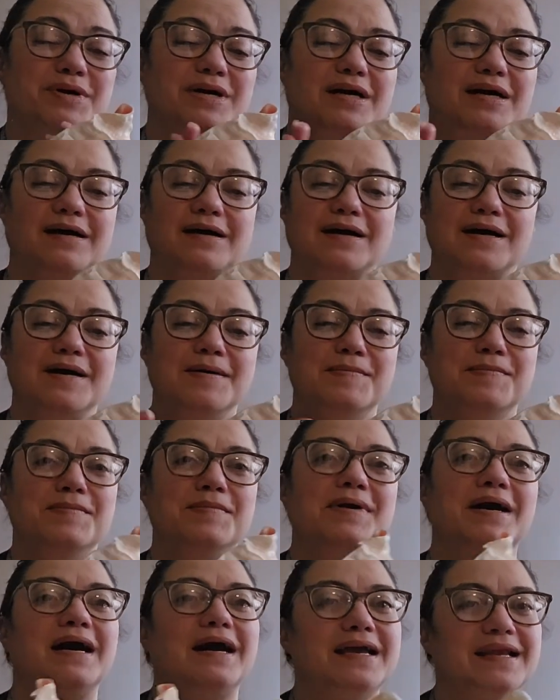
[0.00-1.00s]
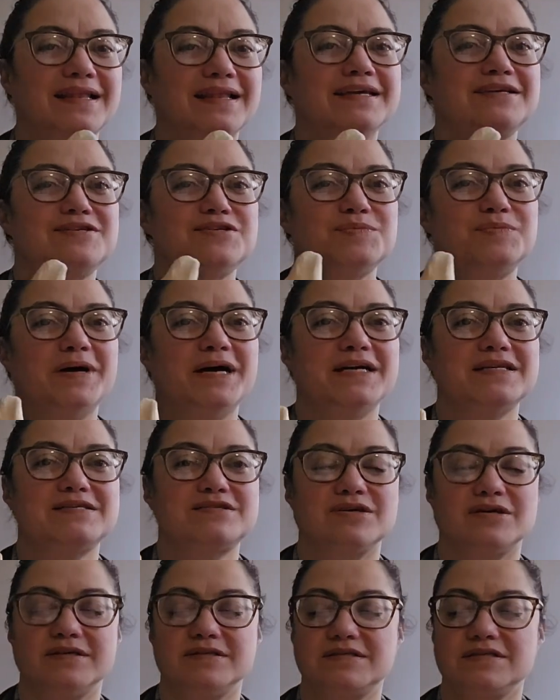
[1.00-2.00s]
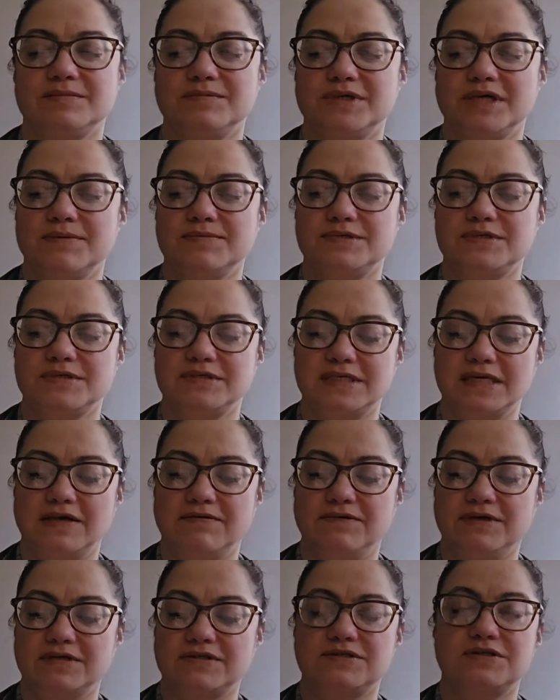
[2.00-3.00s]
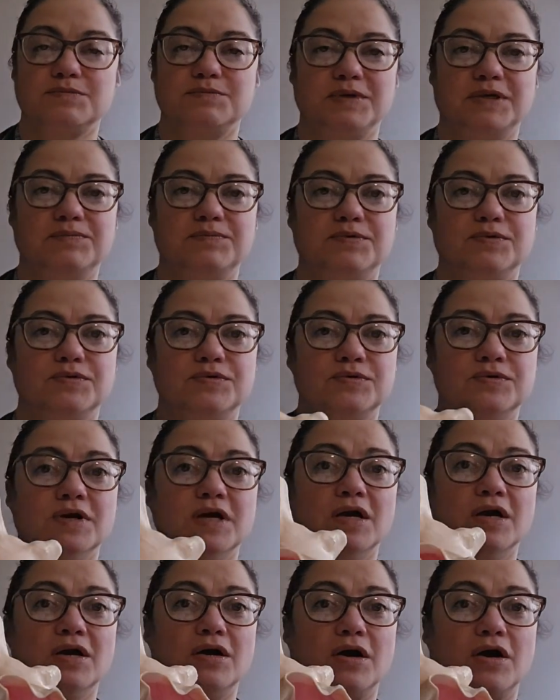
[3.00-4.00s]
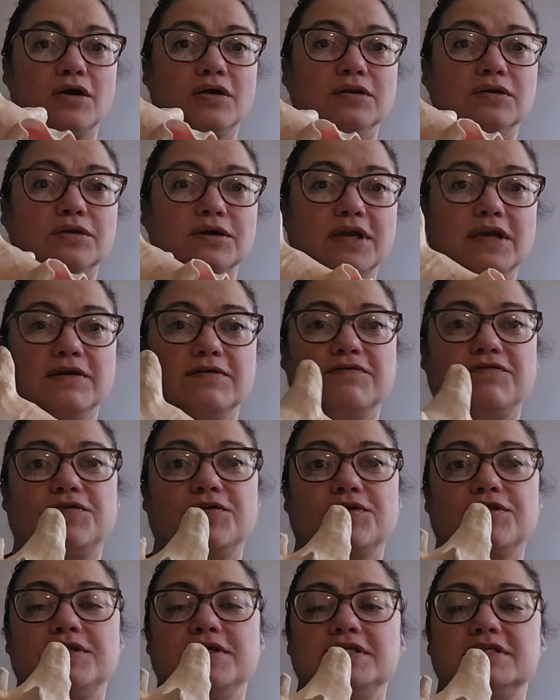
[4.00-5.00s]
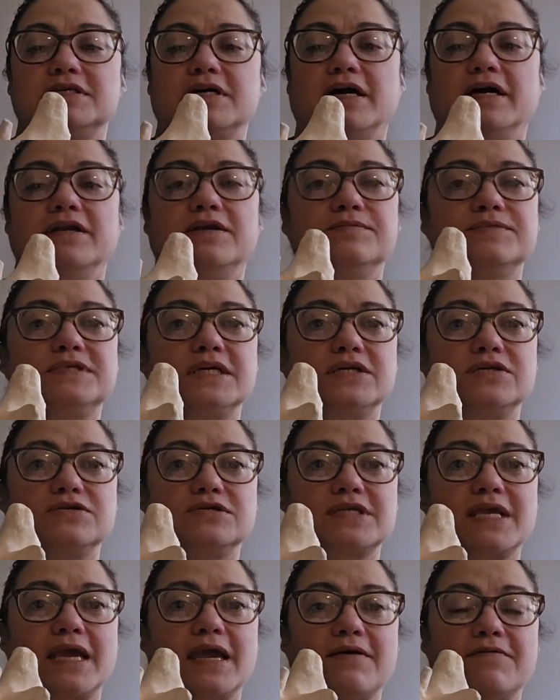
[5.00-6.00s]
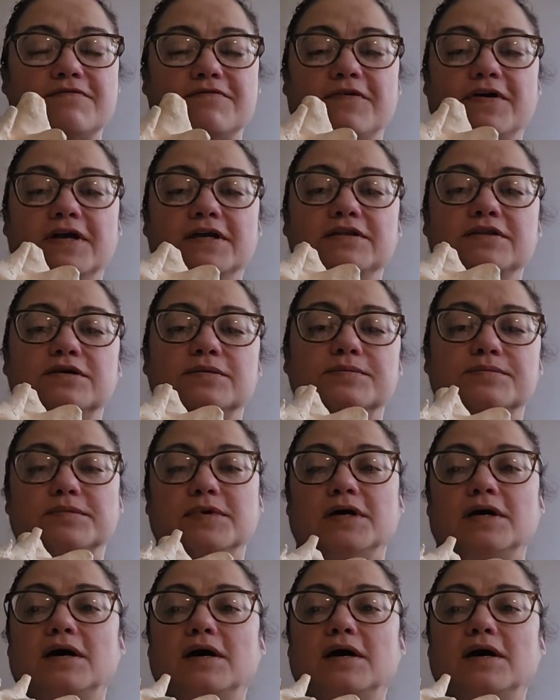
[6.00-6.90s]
I like to pass on sometimes the savings to people who are looking for these items that just can't find them,